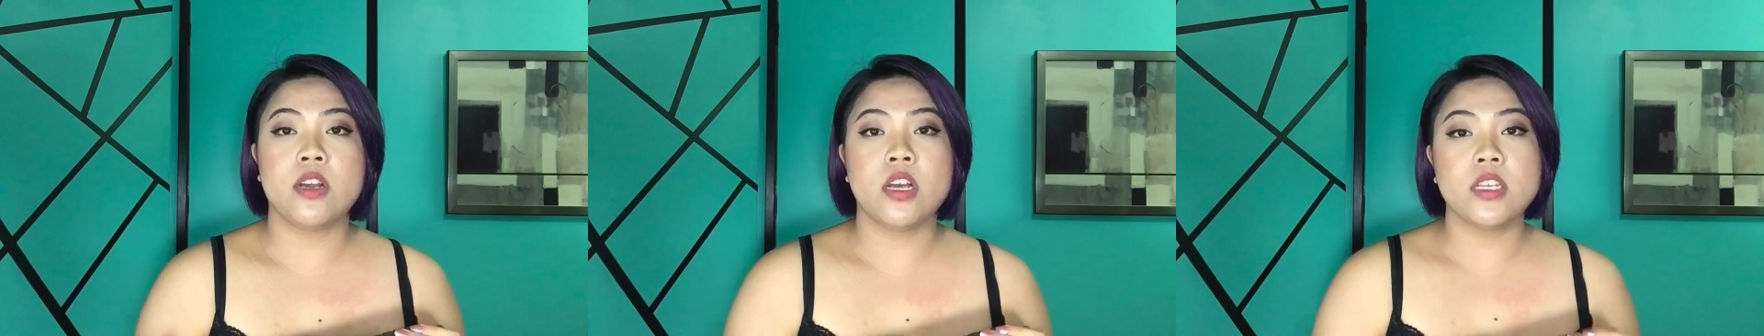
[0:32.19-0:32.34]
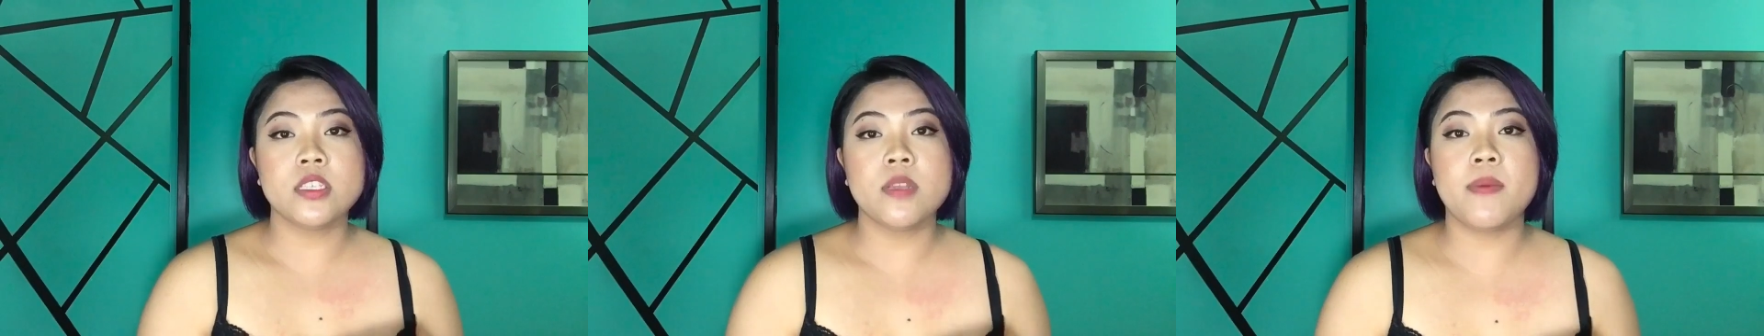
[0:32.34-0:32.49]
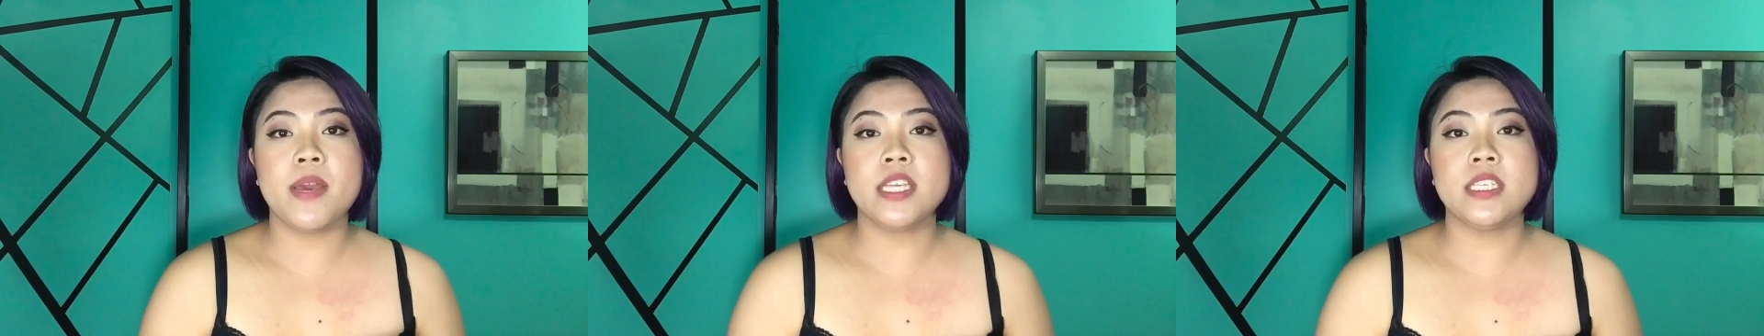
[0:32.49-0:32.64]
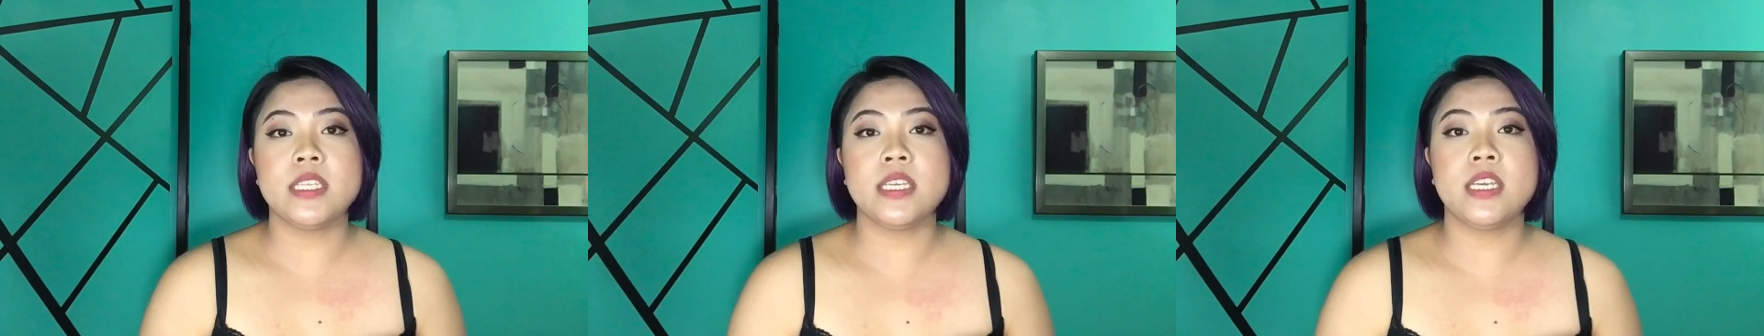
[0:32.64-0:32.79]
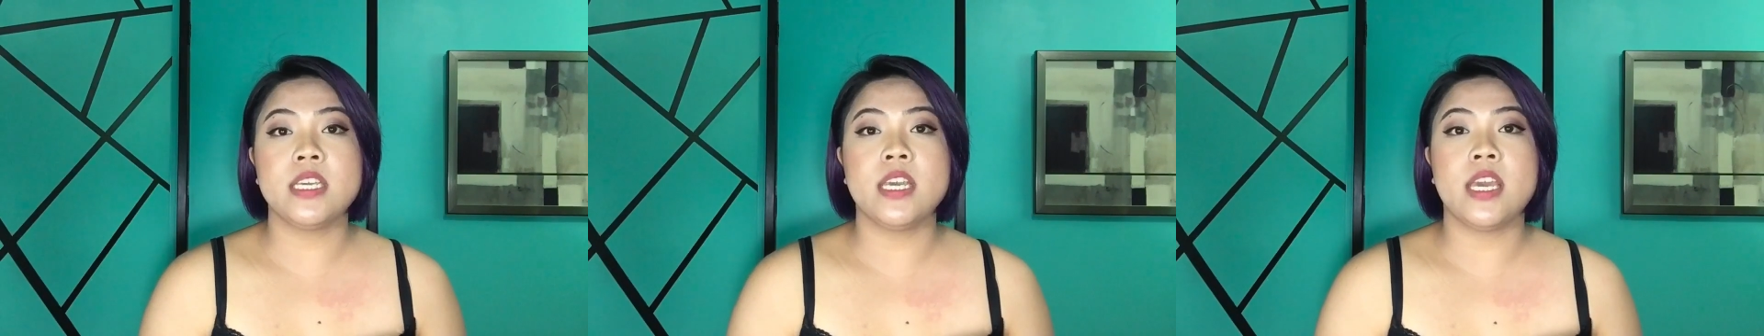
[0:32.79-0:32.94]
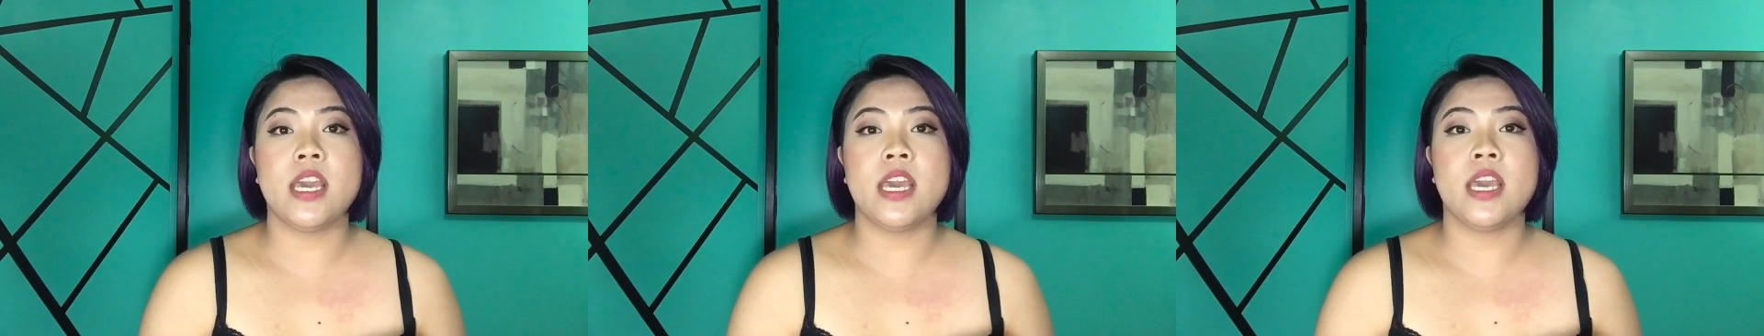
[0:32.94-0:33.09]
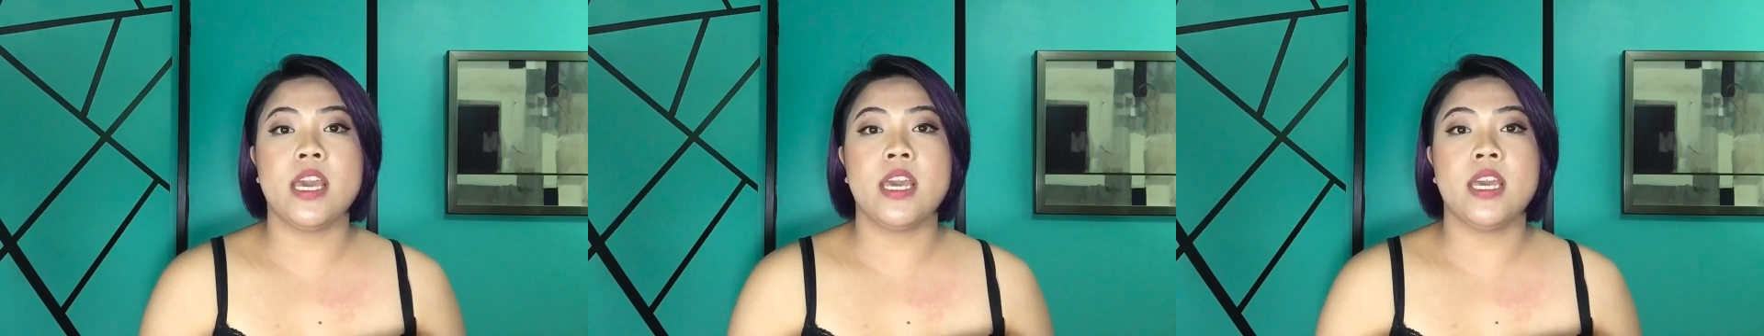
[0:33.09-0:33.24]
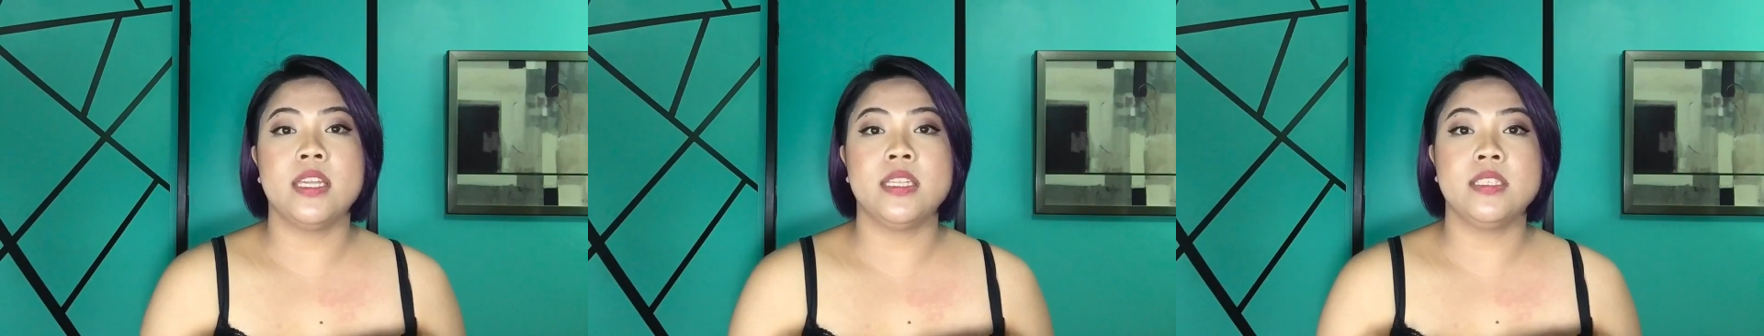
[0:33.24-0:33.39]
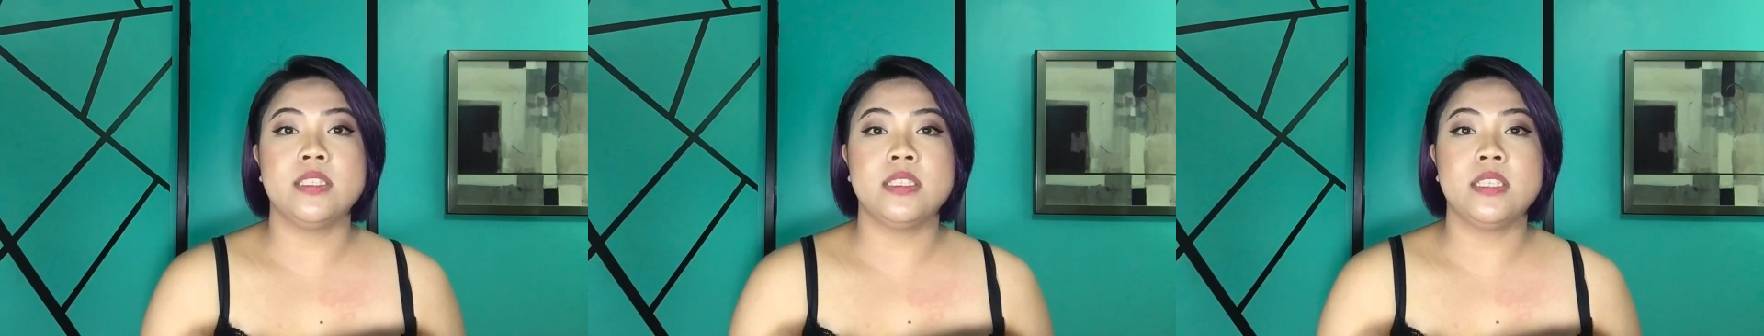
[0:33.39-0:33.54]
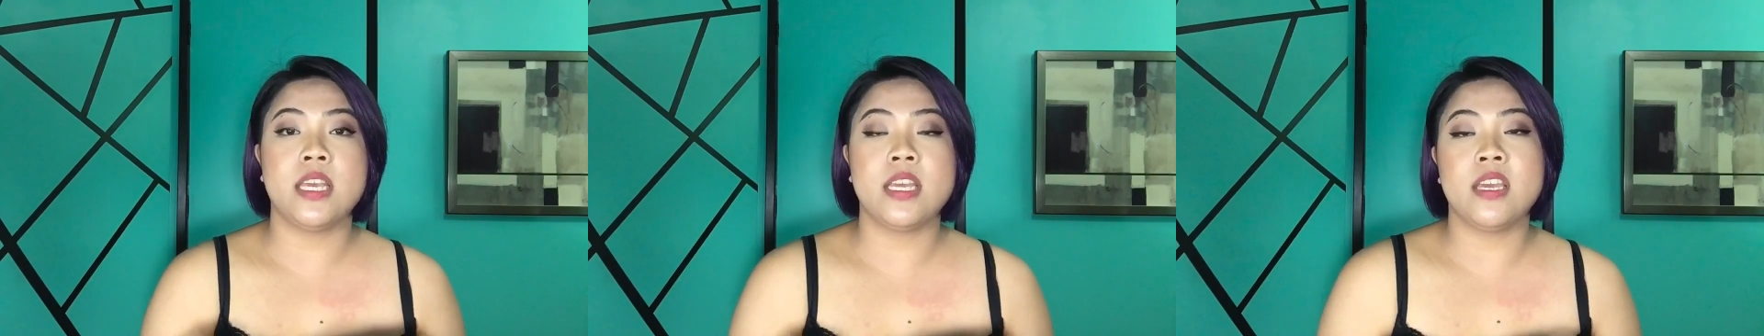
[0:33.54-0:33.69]
customizing and
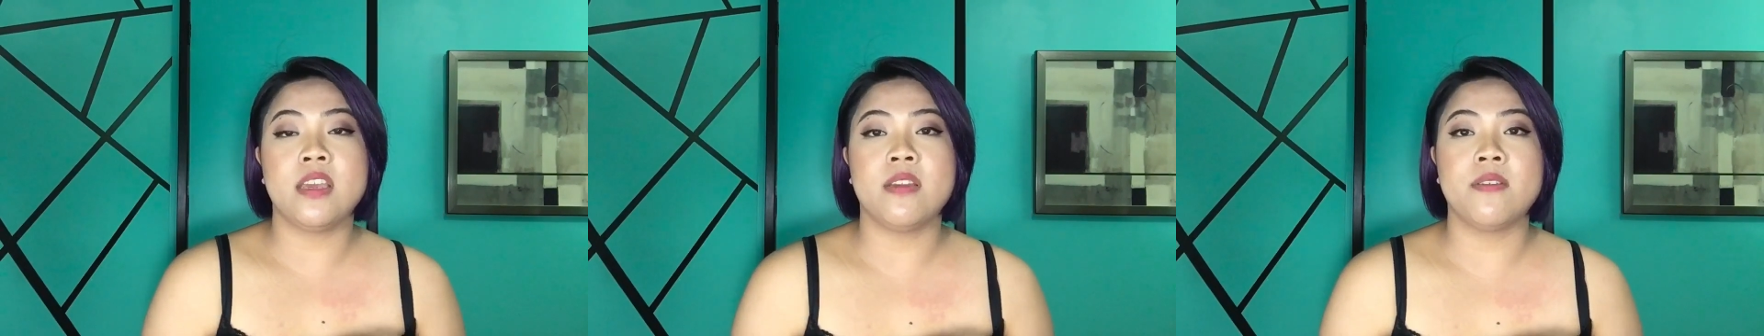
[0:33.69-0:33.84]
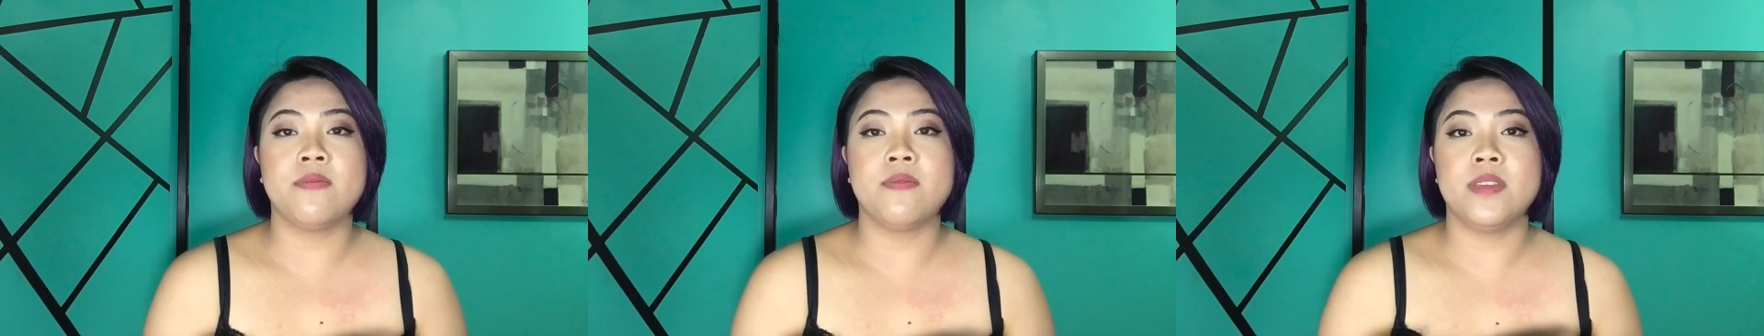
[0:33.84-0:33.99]
taking